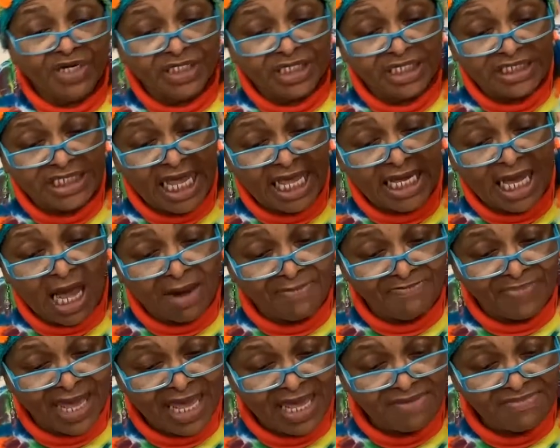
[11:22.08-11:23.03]
to take our
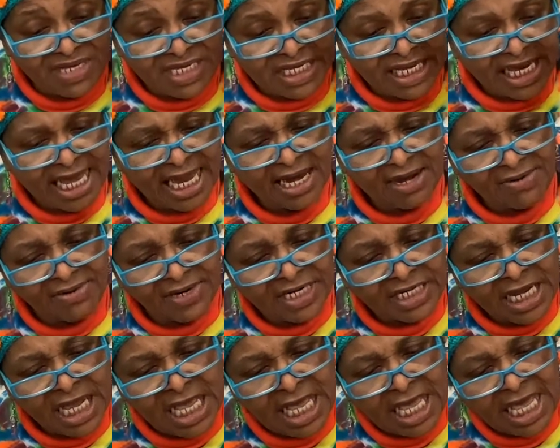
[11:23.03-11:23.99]
baby
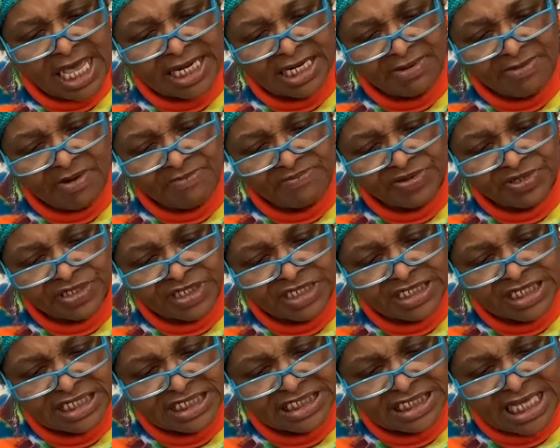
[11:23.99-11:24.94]
carrot and I'm going to put a
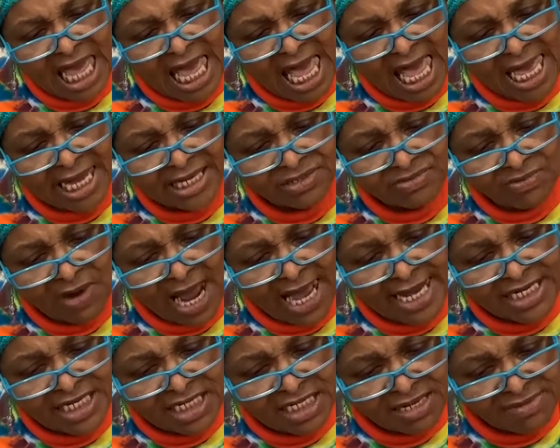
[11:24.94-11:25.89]
design right
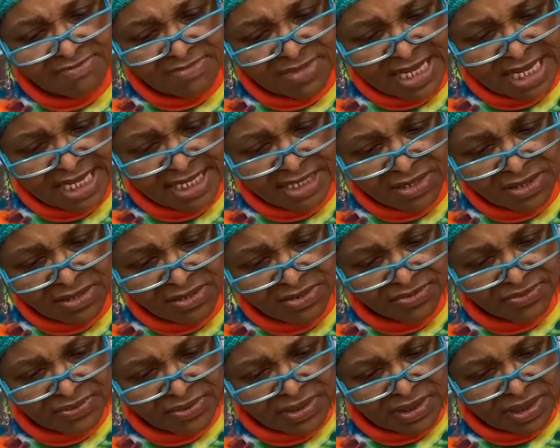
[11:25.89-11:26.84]
in the middle
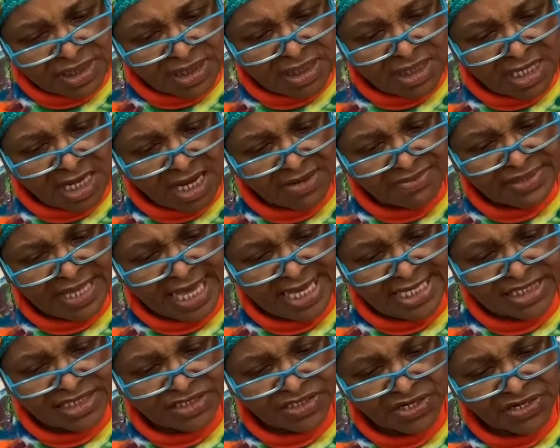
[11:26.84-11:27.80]
of that
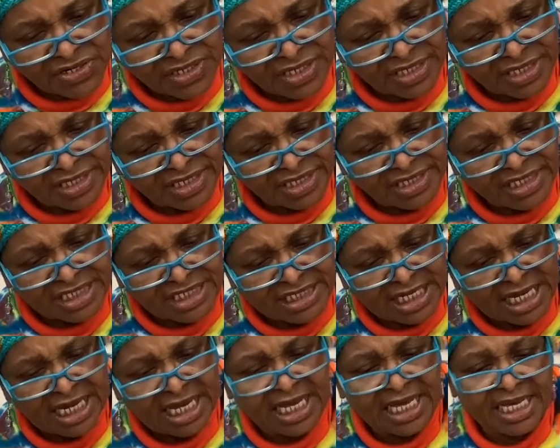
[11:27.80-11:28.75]
circular
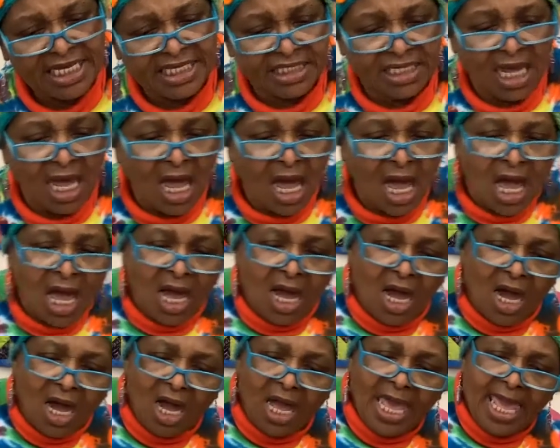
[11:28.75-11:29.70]
design.
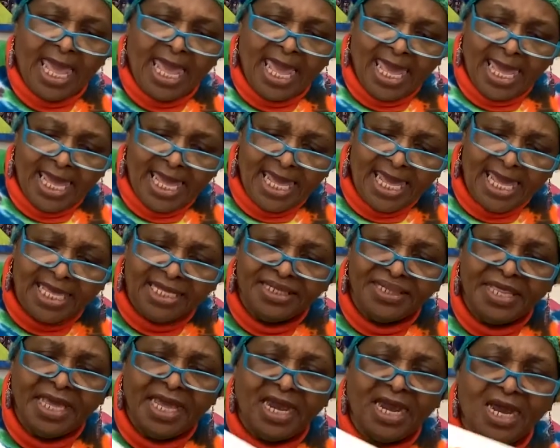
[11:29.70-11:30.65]
And
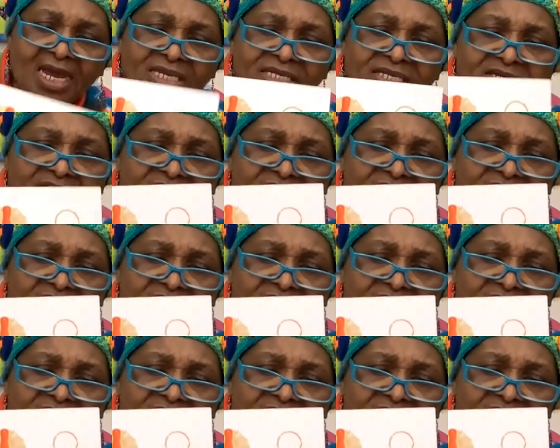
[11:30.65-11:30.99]
there you